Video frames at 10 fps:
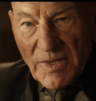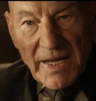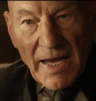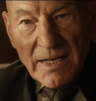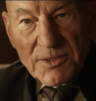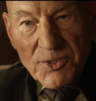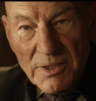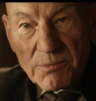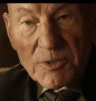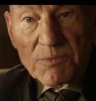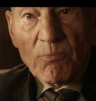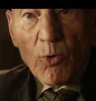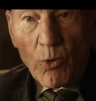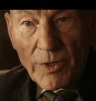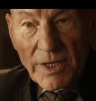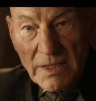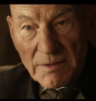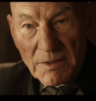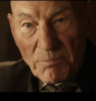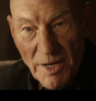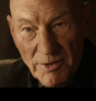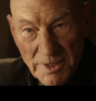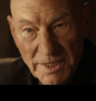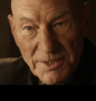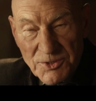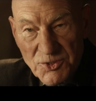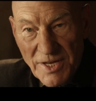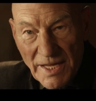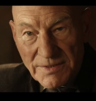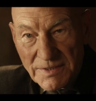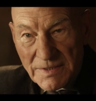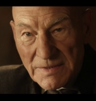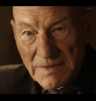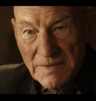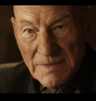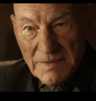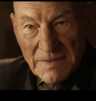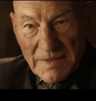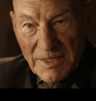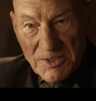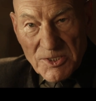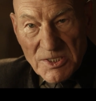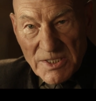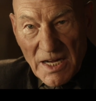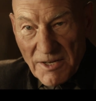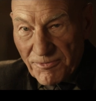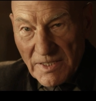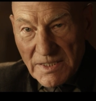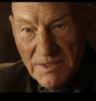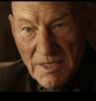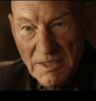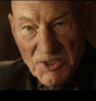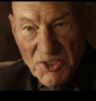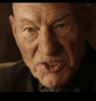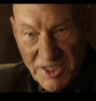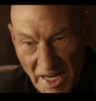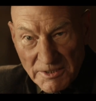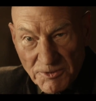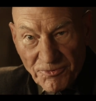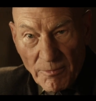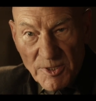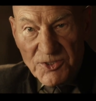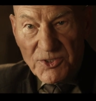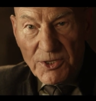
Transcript: The galaxy was mourning, burying its dead and Starfleet slunk from its